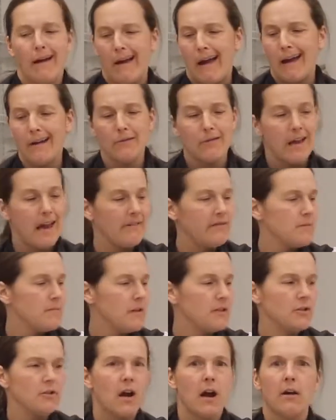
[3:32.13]
I don't have to
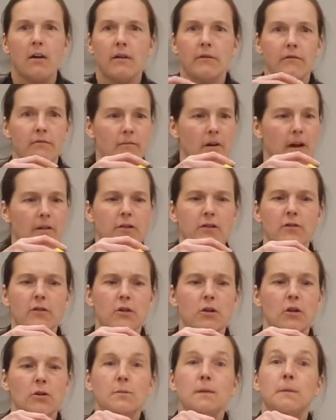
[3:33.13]
measure out other
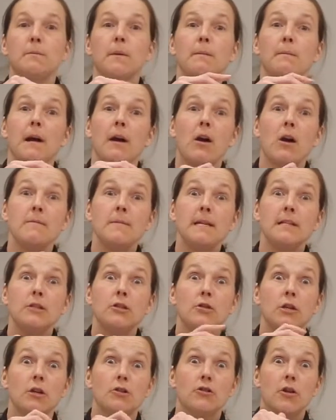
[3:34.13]
herbs, but by all means,
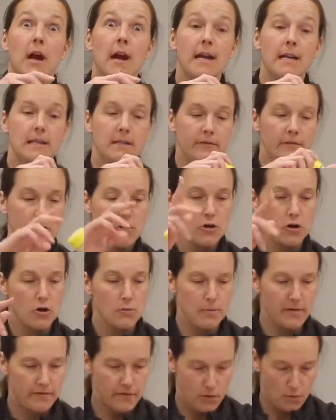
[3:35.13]
you could try a different
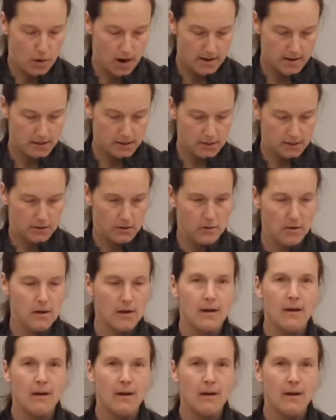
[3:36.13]
herb if you wanted to.